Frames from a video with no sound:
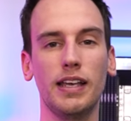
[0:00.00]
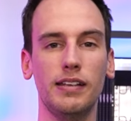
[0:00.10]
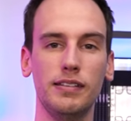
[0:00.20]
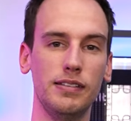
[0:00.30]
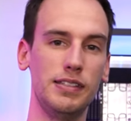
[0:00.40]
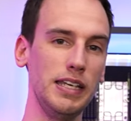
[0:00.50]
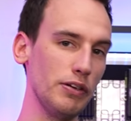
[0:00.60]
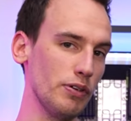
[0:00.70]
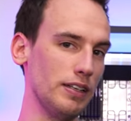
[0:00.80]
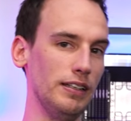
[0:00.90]
can
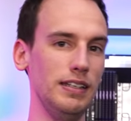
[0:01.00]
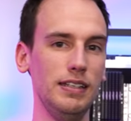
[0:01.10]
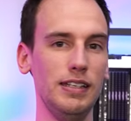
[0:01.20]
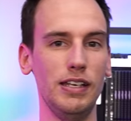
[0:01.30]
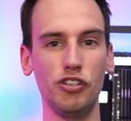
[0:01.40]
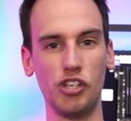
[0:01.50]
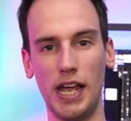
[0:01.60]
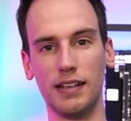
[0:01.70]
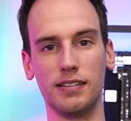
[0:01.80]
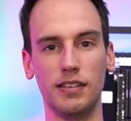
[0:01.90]
secretly
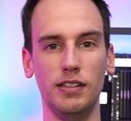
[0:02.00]
inject a